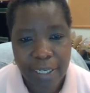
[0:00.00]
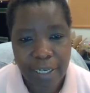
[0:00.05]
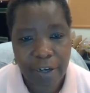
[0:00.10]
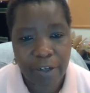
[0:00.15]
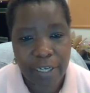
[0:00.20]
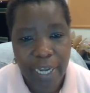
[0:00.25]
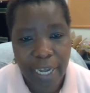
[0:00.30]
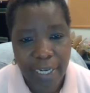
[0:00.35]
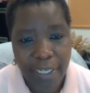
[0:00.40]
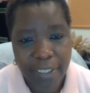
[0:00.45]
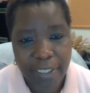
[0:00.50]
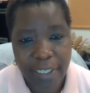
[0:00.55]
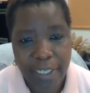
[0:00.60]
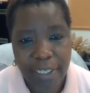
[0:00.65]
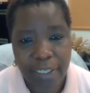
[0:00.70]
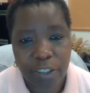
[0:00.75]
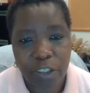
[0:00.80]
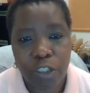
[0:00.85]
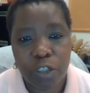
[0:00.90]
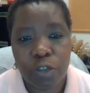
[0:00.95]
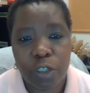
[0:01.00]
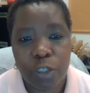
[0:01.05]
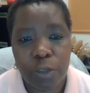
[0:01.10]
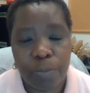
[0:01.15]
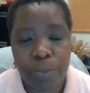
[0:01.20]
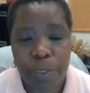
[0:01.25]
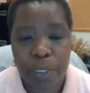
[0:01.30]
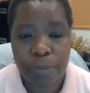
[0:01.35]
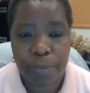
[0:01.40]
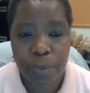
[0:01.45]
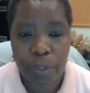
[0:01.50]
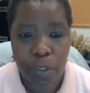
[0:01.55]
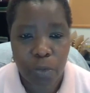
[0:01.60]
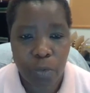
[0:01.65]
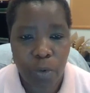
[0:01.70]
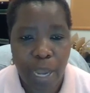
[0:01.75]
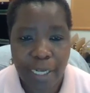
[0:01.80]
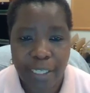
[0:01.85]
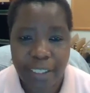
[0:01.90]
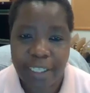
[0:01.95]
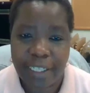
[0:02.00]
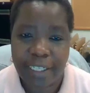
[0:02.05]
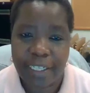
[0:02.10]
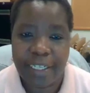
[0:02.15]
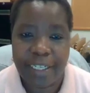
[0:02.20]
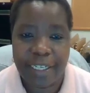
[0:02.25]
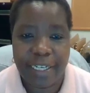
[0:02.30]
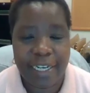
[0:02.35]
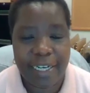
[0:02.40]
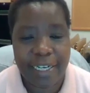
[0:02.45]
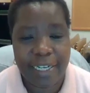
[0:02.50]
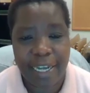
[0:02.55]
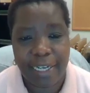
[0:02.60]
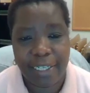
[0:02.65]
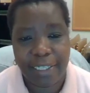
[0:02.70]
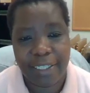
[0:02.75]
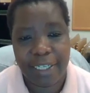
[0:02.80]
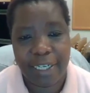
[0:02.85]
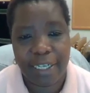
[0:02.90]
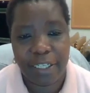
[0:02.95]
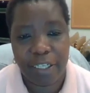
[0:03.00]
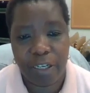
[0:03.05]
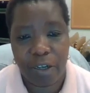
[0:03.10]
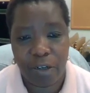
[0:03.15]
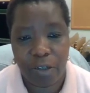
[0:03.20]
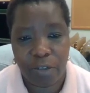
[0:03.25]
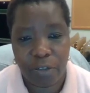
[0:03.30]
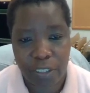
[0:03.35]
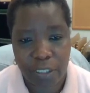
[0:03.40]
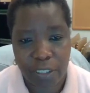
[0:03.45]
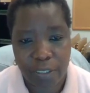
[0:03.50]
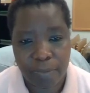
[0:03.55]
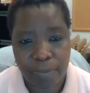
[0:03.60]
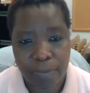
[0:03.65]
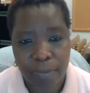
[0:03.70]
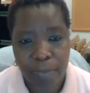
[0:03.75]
connecting to the people who actually need that technology.